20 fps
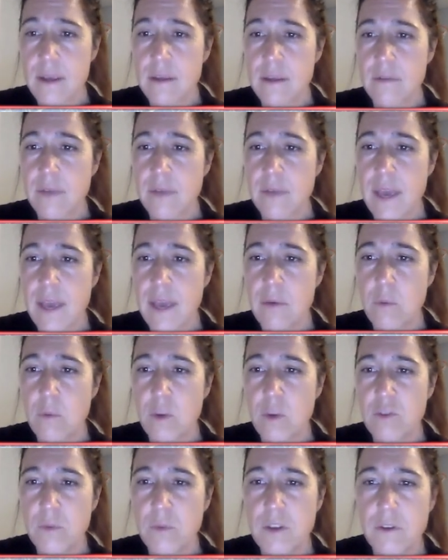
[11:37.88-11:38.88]
okay?
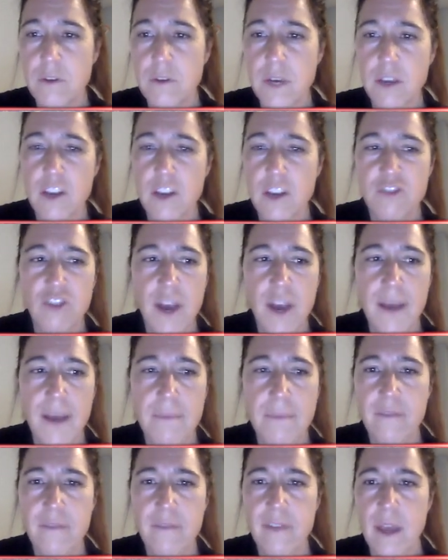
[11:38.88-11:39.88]
Which we do a good job
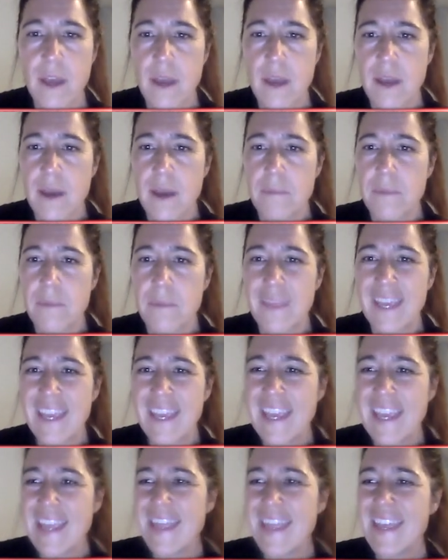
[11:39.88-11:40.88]
of. But the
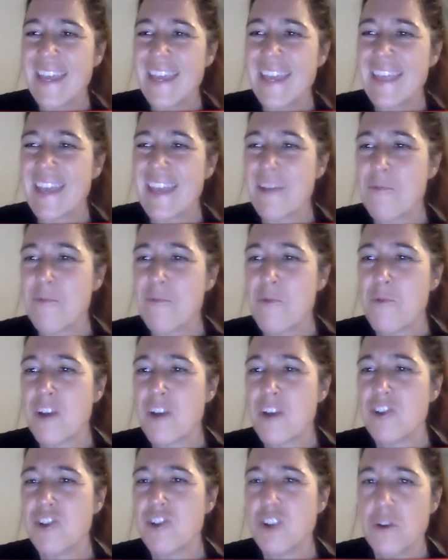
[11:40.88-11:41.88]
key thing that I want to
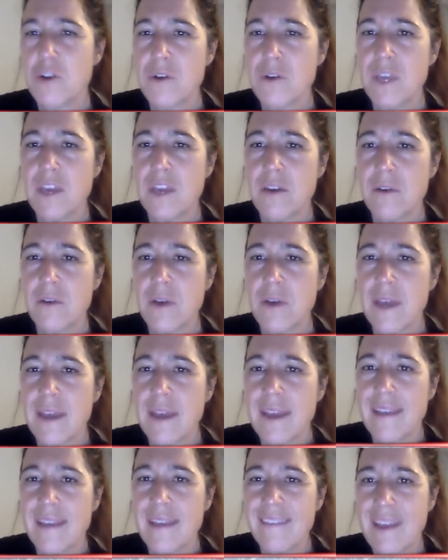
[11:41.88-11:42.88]
show you
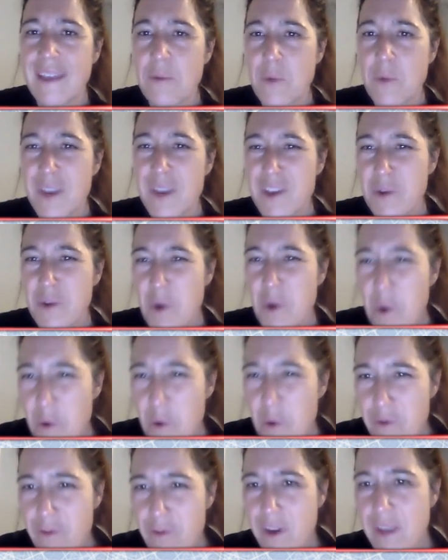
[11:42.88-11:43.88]
is that when you
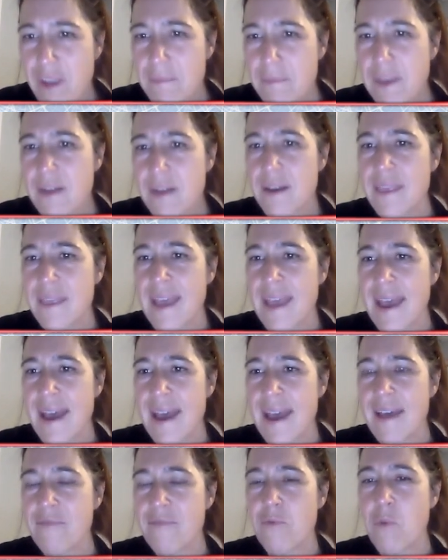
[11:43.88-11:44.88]
overcommit on the
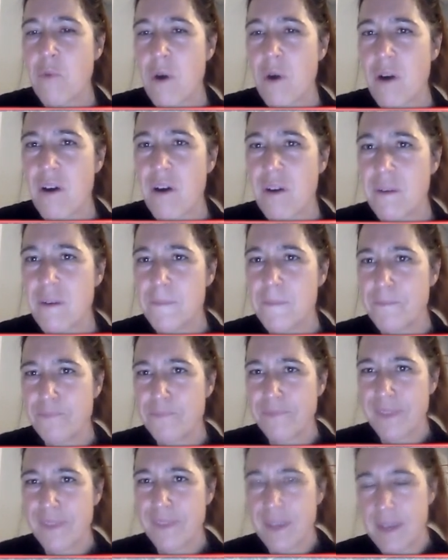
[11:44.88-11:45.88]
half wall,
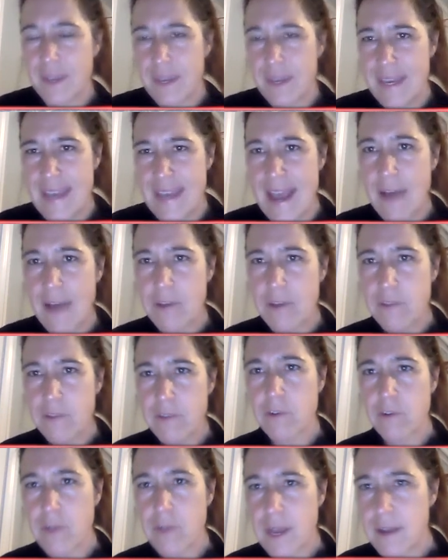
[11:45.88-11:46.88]
now you've
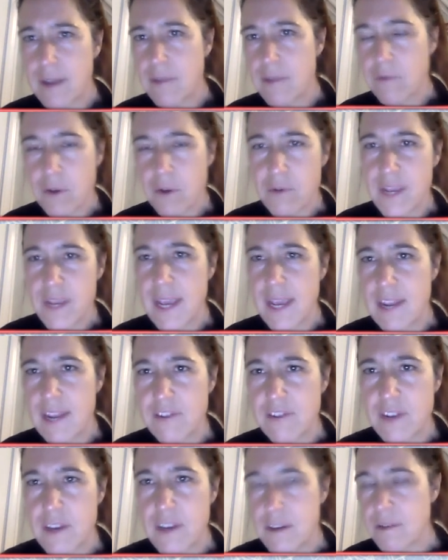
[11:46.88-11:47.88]
created a
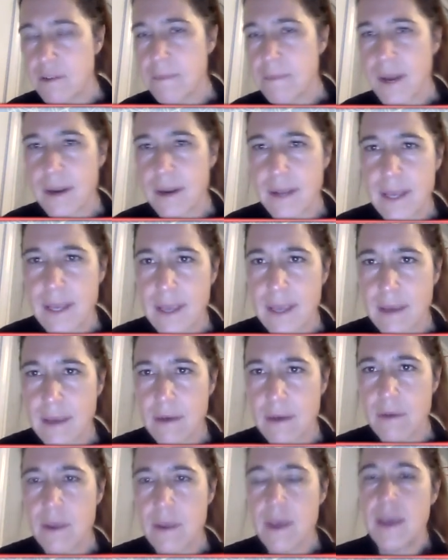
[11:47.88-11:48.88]
rotation in your penalty
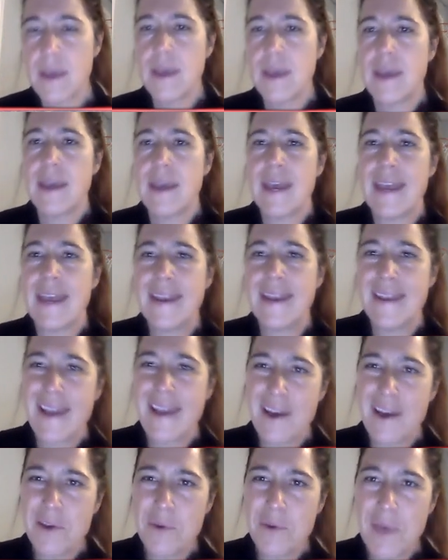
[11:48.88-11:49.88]
kill. And
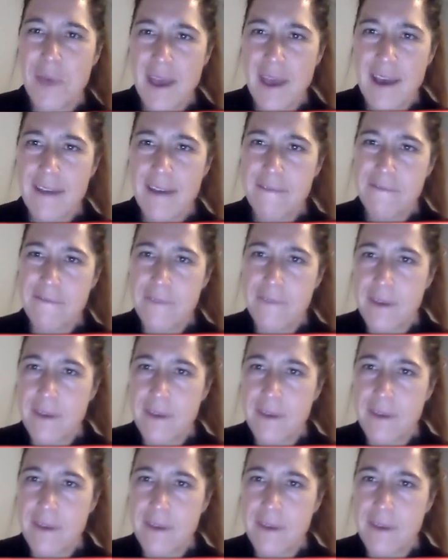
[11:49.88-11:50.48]
now you have